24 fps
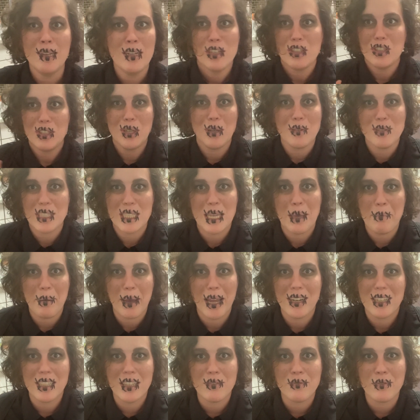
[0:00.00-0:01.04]
Don't skimp
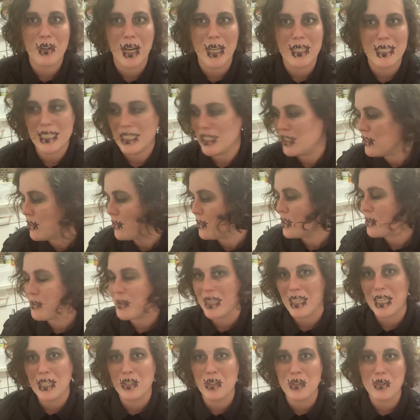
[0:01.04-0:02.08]
out on the frosting. Don't do
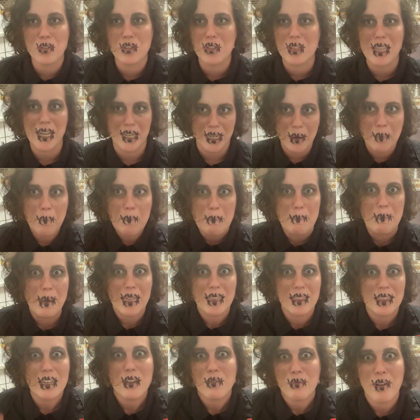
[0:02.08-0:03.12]
what they told you there.
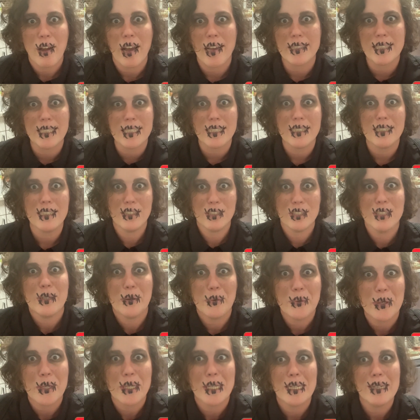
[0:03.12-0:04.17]
Make their frosting. It's so
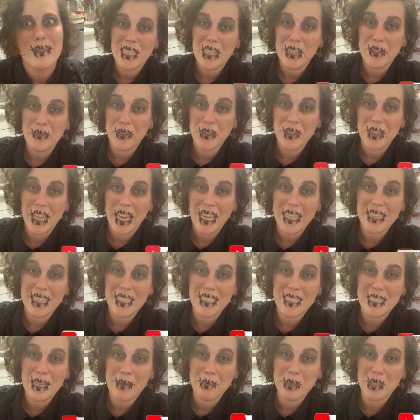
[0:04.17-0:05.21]
good. If you like
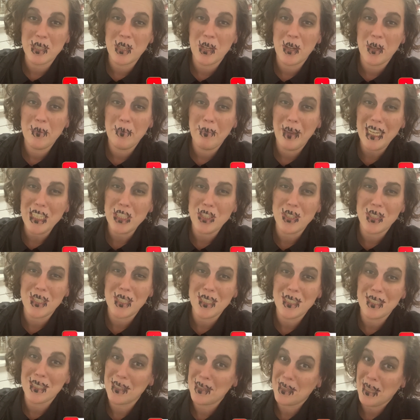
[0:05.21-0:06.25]
this episode, make
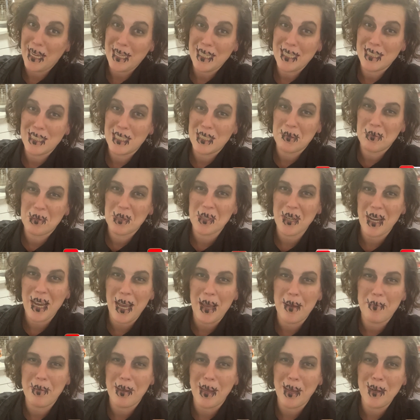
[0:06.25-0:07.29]
sure to like and
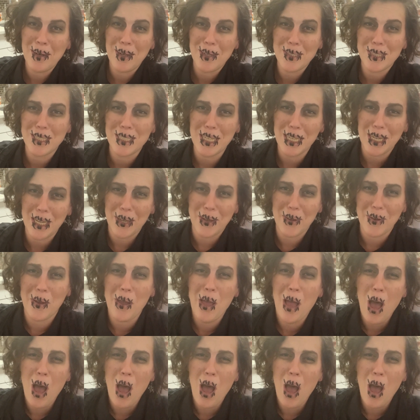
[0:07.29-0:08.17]
subscribe, and I'll see you